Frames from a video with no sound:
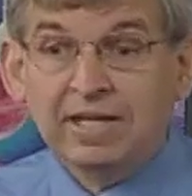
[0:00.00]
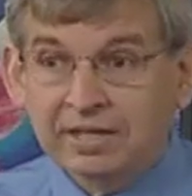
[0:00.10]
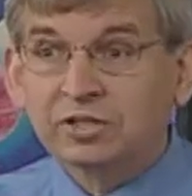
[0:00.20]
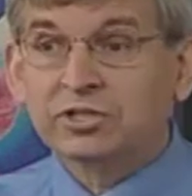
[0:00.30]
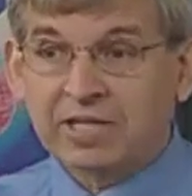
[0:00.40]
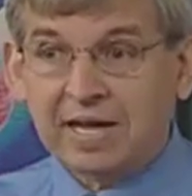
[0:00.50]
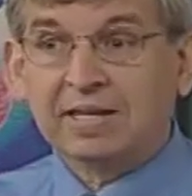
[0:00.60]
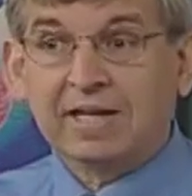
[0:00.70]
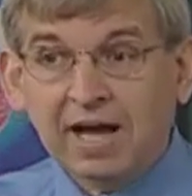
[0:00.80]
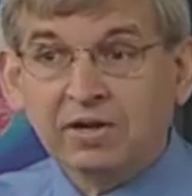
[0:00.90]

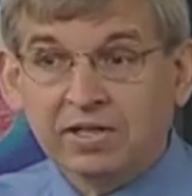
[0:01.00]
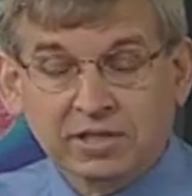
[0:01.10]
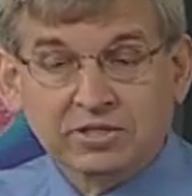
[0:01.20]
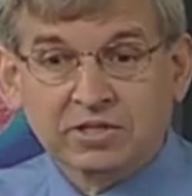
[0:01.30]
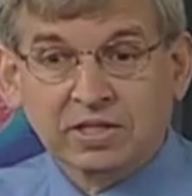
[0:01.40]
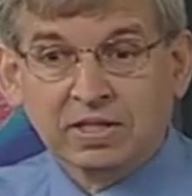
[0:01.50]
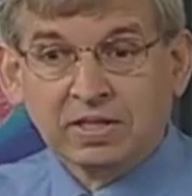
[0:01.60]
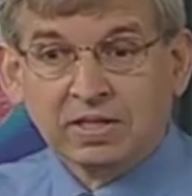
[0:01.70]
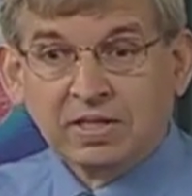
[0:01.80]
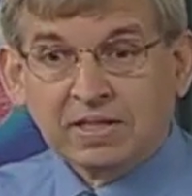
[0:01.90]
understand calculus.
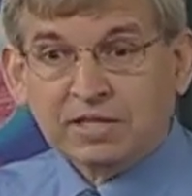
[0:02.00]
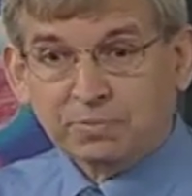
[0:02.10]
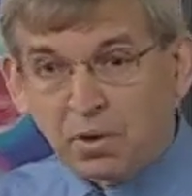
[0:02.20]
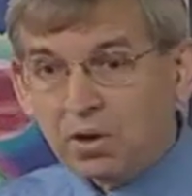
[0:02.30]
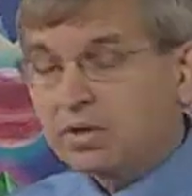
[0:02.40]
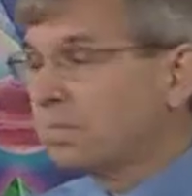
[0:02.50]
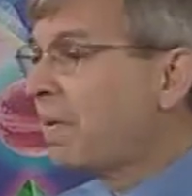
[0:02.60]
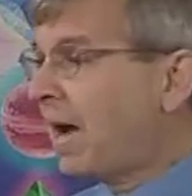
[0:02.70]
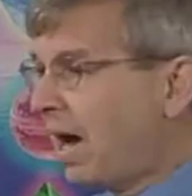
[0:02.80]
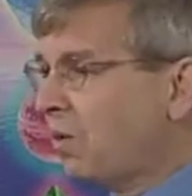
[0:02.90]
That's part of the
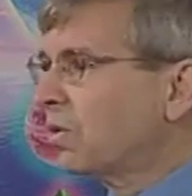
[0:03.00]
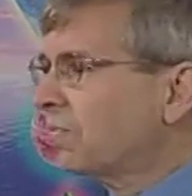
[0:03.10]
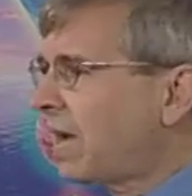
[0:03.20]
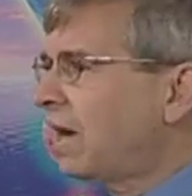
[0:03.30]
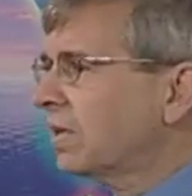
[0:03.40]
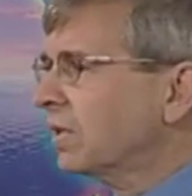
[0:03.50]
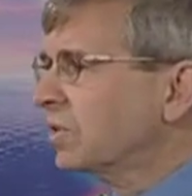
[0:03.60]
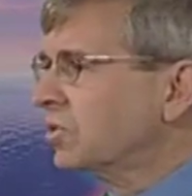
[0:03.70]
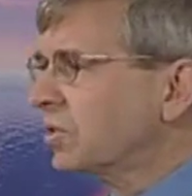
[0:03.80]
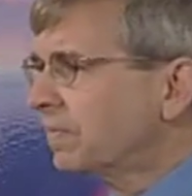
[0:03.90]
power of
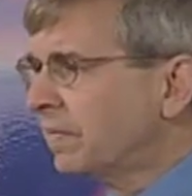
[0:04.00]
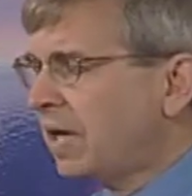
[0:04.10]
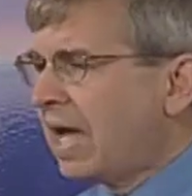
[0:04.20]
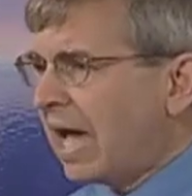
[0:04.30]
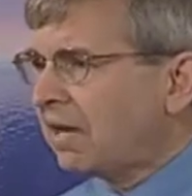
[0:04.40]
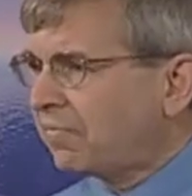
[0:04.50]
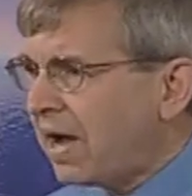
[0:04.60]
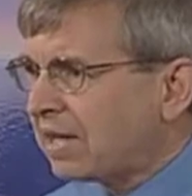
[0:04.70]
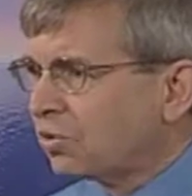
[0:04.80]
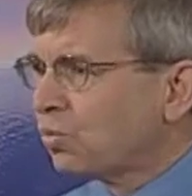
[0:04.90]
calculus. And in
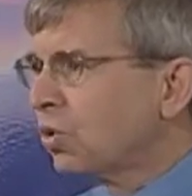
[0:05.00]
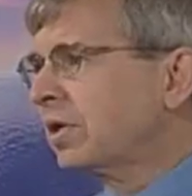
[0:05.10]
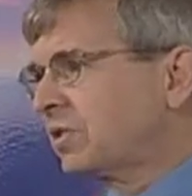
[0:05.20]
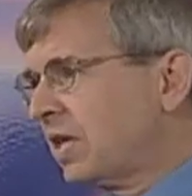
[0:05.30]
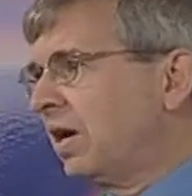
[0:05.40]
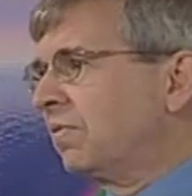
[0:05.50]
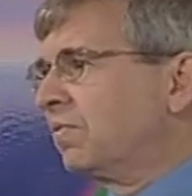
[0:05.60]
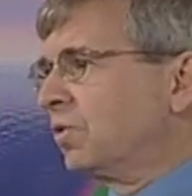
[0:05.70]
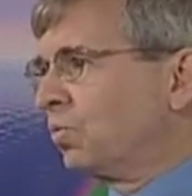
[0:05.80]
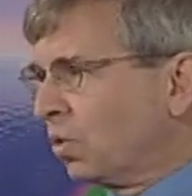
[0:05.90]
fact, the word
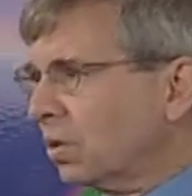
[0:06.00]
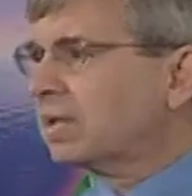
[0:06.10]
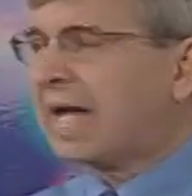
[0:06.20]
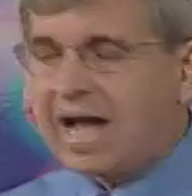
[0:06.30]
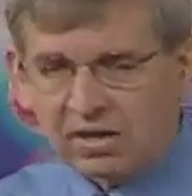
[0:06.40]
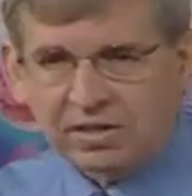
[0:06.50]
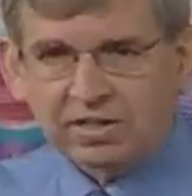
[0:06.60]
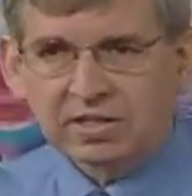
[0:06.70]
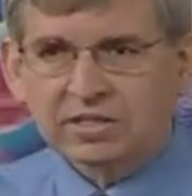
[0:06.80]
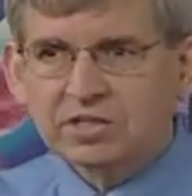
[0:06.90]
itself, the word
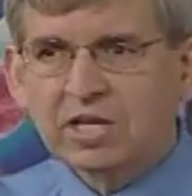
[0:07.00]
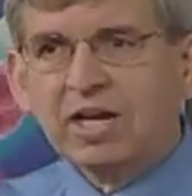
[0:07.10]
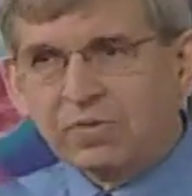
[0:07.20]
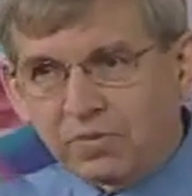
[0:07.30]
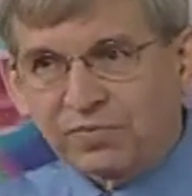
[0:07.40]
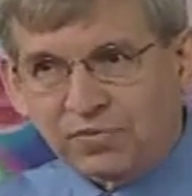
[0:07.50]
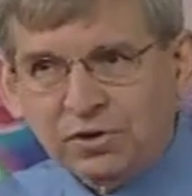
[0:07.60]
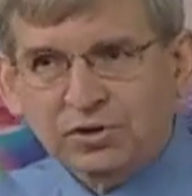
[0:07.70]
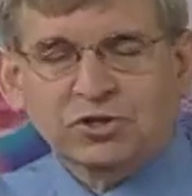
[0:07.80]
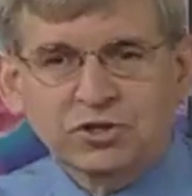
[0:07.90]
calculus,
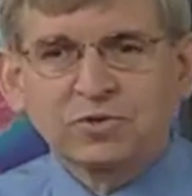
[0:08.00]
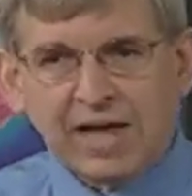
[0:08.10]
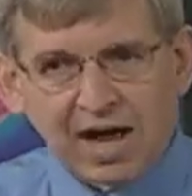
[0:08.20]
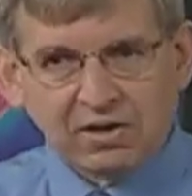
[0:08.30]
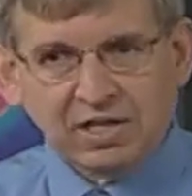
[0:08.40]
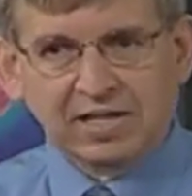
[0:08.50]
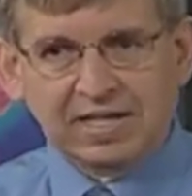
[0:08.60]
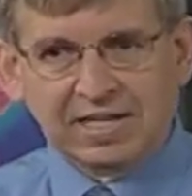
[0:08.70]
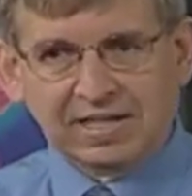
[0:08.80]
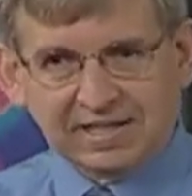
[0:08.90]
refers to
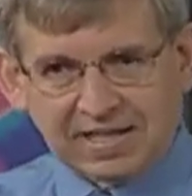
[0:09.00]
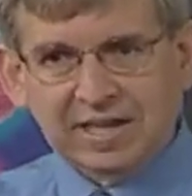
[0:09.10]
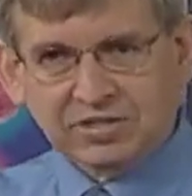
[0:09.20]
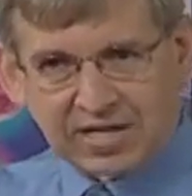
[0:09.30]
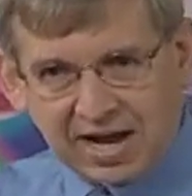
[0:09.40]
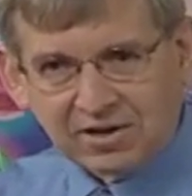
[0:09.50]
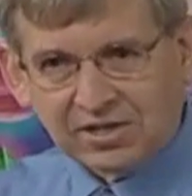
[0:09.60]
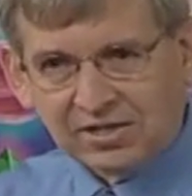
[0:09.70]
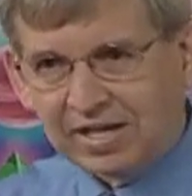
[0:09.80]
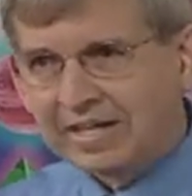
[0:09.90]
calculating. That is,
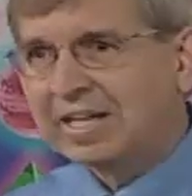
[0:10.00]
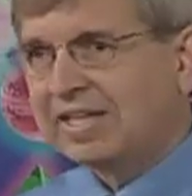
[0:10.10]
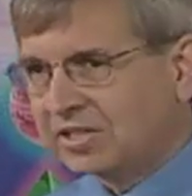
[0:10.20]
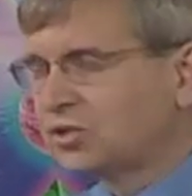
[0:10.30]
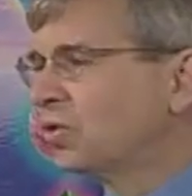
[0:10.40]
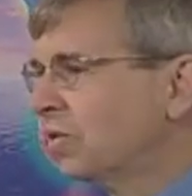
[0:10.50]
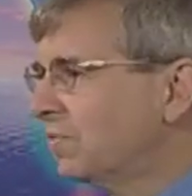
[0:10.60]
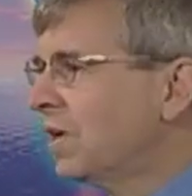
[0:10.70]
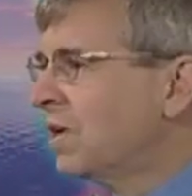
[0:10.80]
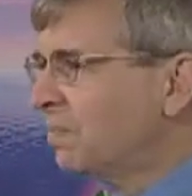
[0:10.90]
calculating in this sort
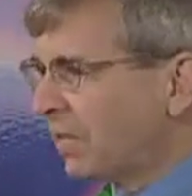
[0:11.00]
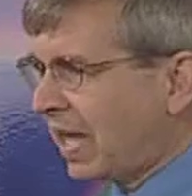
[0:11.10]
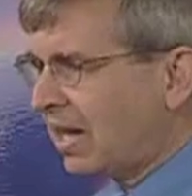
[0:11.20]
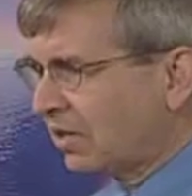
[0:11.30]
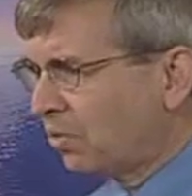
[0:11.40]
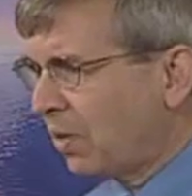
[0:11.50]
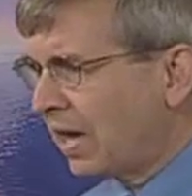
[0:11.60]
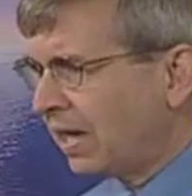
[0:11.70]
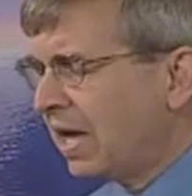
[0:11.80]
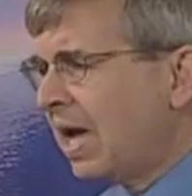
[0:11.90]
of mechanical
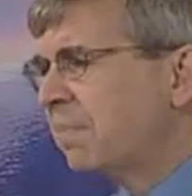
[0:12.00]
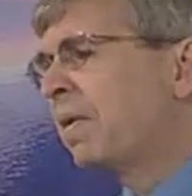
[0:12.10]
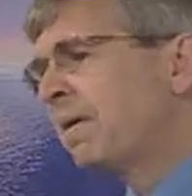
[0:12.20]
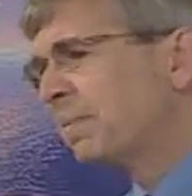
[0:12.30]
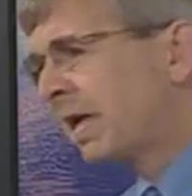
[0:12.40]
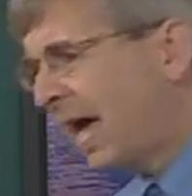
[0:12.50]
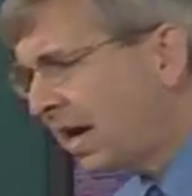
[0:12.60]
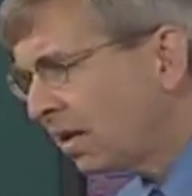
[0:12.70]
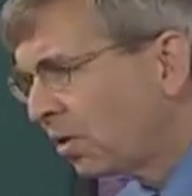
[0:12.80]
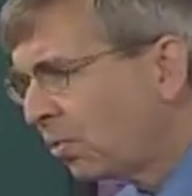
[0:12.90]
way. And by
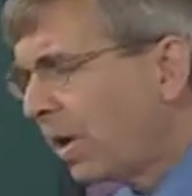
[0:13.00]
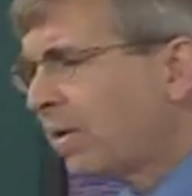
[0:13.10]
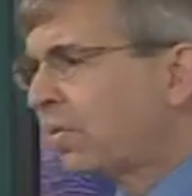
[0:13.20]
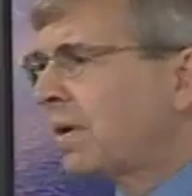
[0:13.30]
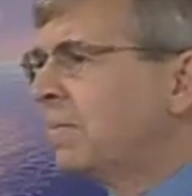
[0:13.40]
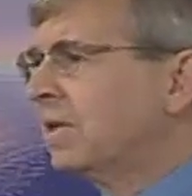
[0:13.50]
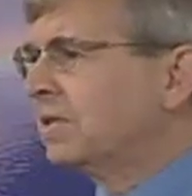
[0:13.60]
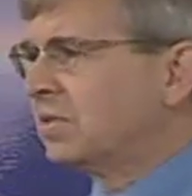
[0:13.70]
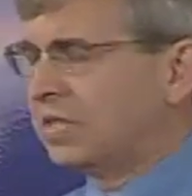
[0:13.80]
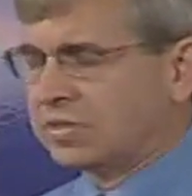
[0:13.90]
mechanical way, what I mean
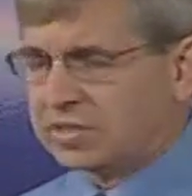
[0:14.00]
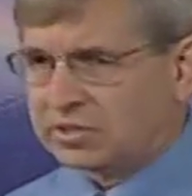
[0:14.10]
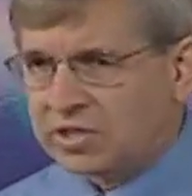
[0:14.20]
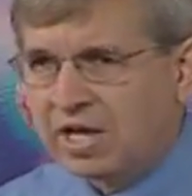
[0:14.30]
is this.